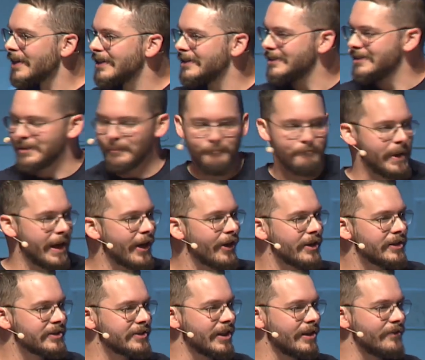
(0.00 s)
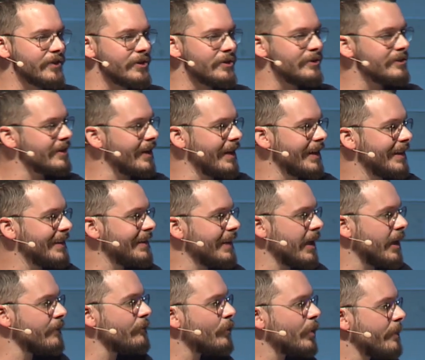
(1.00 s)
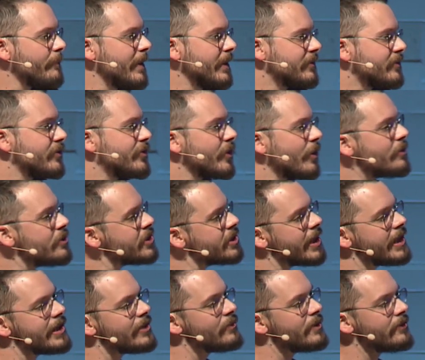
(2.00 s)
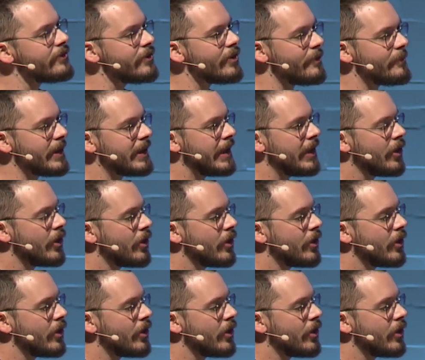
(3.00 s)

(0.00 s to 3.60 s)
because he's embarrassed of you? It's like, I want to be associated with you. I mean,